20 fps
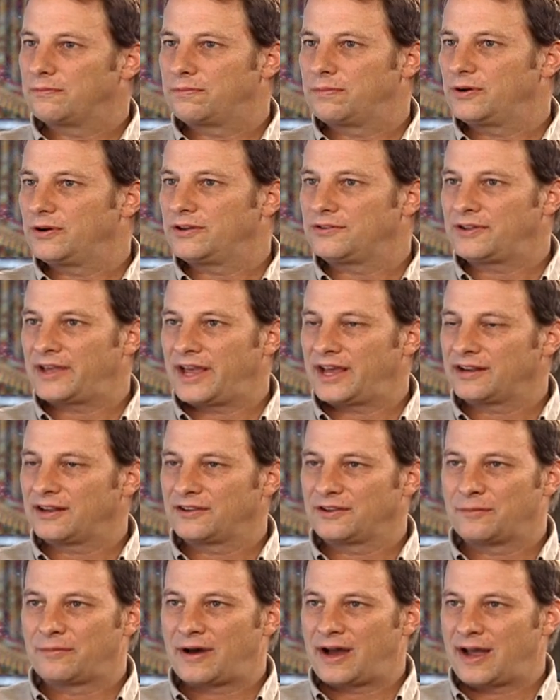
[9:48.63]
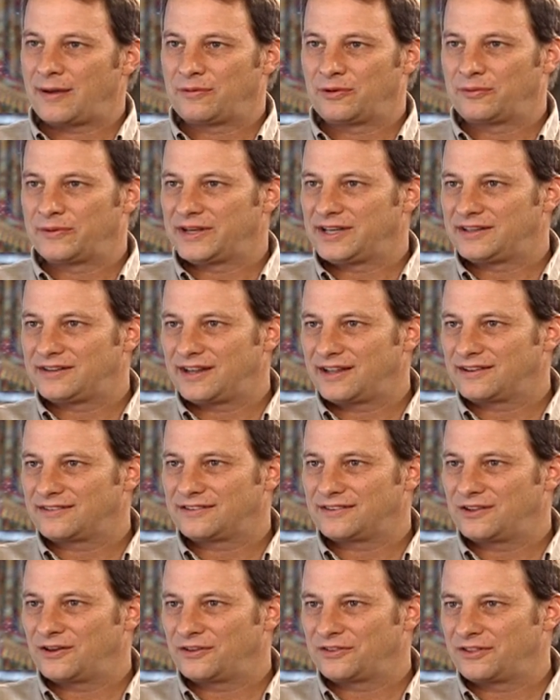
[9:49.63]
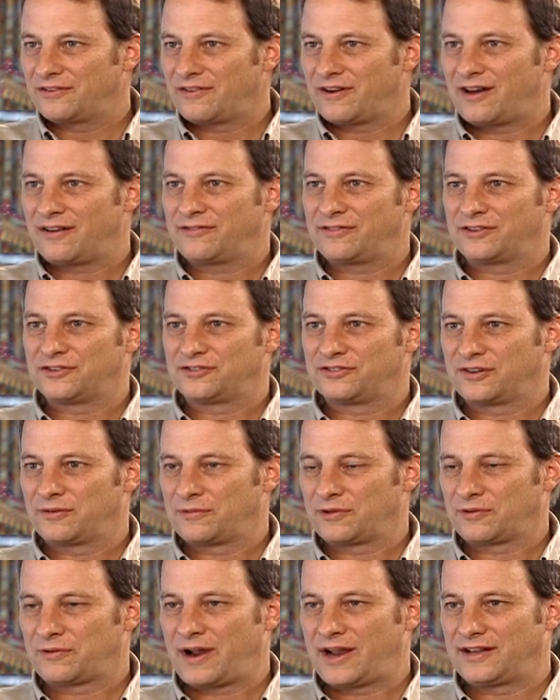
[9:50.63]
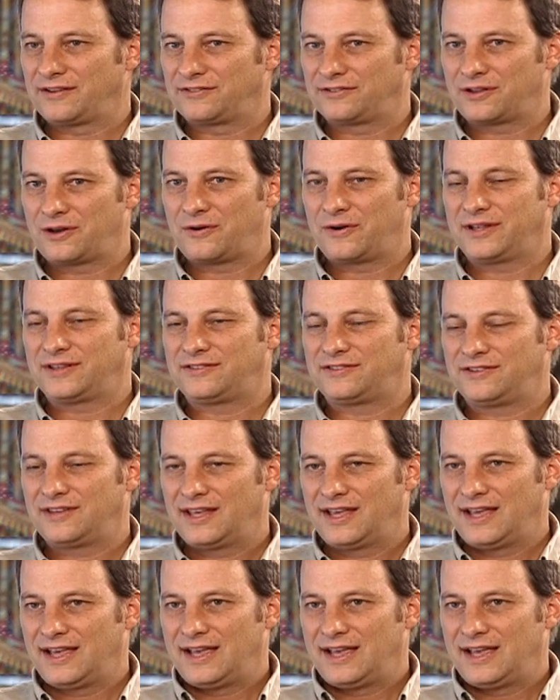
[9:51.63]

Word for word: put his hand on the Bible when he takes the oath of office from the right. So it's